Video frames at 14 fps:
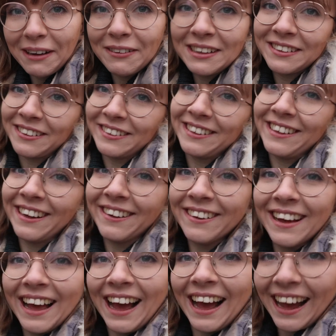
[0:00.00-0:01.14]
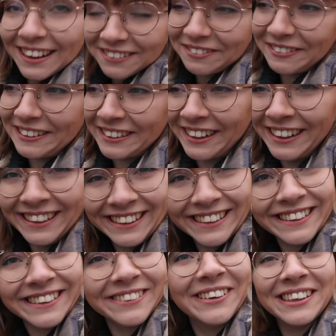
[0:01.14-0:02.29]
Where I started out at the feeders,
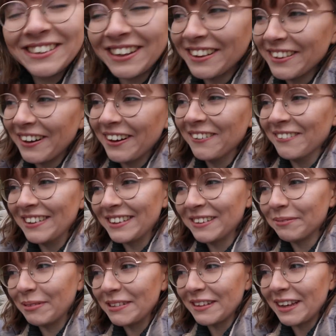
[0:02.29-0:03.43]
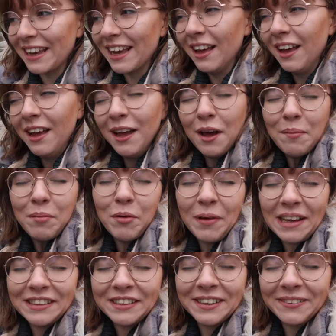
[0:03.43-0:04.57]
which I thought was a pretty
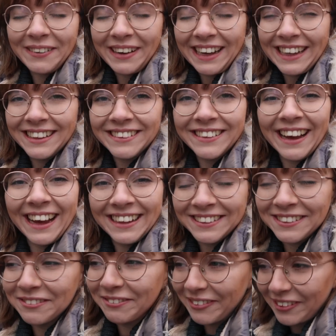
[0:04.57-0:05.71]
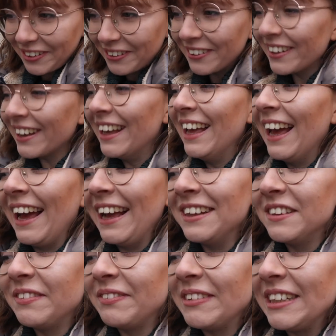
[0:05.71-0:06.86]
poetic way to end the vlog.
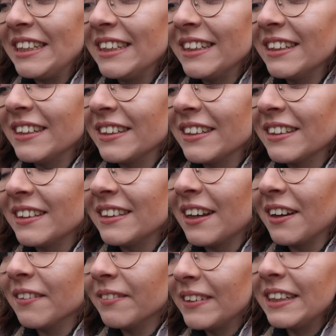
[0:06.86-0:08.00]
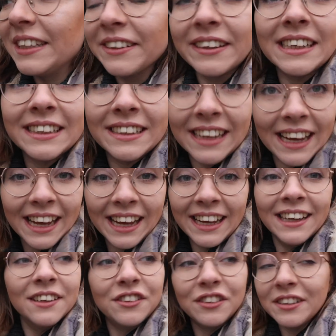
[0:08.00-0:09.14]
It's been a really great day,
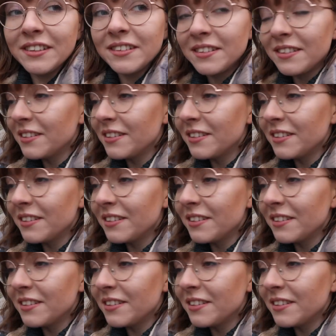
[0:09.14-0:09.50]
just